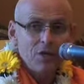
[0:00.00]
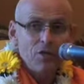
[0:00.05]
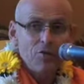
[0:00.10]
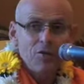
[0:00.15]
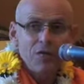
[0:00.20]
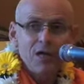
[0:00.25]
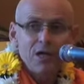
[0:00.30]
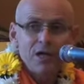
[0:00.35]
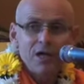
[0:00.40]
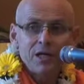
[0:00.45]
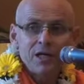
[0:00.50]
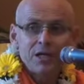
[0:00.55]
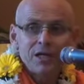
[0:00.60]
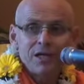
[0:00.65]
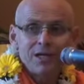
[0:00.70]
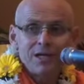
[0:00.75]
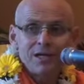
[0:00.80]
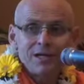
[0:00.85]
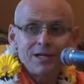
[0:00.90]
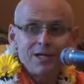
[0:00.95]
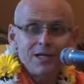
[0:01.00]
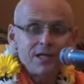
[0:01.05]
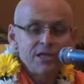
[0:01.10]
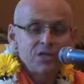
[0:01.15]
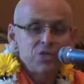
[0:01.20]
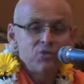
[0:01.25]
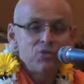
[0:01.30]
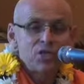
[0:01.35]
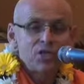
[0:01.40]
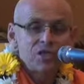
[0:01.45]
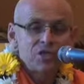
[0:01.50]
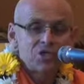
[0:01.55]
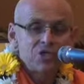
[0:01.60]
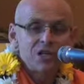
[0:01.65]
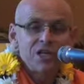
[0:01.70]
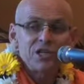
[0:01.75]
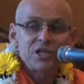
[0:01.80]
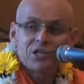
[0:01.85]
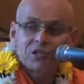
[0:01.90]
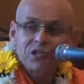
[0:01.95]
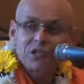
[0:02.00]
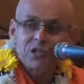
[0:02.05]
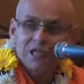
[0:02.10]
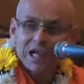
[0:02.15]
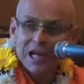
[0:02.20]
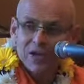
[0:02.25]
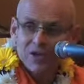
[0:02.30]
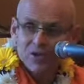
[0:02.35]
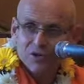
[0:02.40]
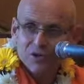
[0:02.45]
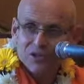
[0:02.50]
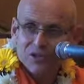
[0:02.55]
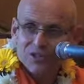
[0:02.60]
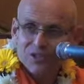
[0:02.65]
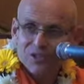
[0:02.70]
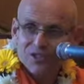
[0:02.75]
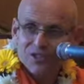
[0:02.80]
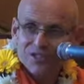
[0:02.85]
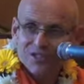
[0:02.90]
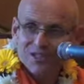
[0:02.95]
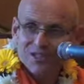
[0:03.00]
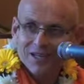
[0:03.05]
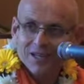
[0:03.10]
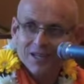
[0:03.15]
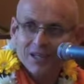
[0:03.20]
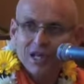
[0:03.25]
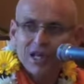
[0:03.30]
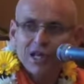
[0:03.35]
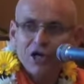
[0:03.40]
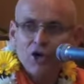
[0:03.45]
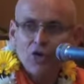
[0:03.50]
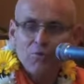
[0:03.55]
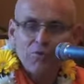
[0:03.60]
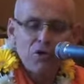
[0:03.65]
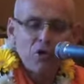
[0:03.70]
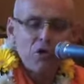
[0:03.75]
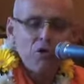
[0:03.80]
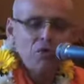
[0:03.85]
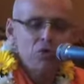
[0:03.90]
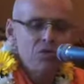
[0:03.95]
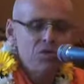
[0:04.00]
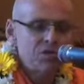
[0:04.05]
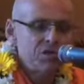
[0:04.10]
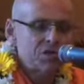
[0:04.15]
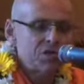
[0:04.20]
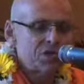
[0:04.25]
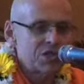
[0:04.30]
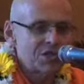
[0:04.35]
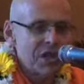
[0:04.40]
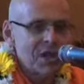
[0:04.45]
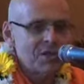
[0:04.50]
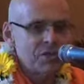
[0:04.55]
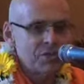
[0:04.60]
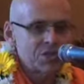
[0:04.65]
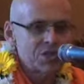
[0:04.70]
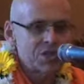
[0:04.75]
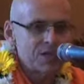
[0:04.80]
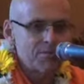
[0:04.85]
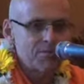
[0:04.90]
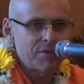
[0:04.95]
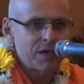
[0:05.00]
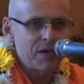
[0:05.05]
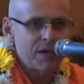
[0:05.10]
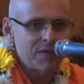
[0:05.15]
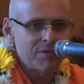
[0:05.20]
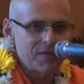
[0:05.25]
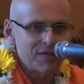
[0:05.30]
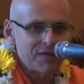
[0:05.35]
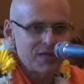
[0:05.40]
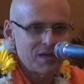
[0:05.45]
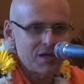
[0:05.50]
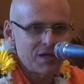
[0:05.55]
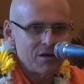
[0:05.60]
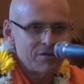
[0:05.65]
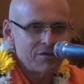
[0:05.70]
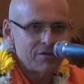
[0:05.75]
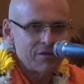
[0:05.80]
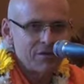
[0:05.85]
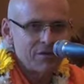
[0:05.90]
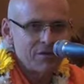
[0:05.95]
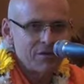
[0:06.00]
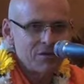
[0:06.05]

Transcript: But they do not change the standards. They uphold the standards that Prabhupada gave.